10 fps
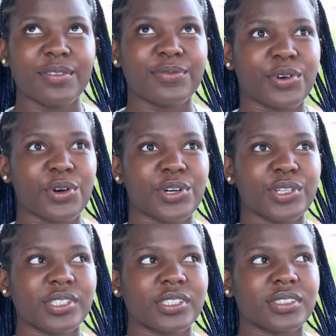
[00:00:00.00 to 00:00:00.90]

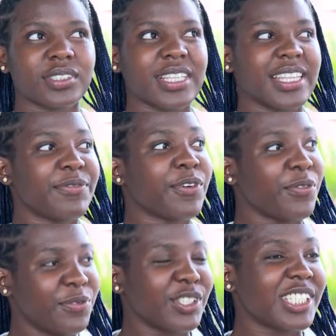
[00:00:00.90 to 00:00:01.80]
for future use for
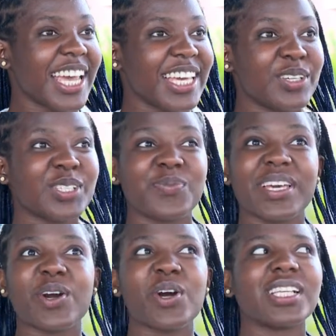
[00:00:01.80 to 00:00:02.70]
future use
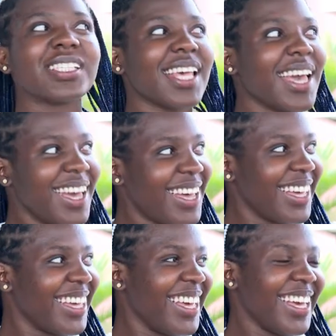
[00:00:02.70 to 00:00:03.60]
because eh,
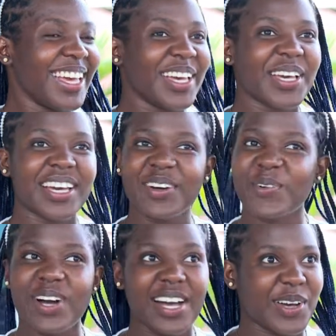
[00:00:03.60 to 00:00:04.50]

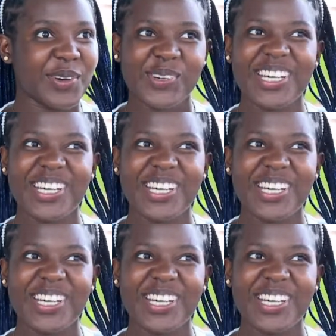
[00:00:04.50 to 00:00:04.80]
wow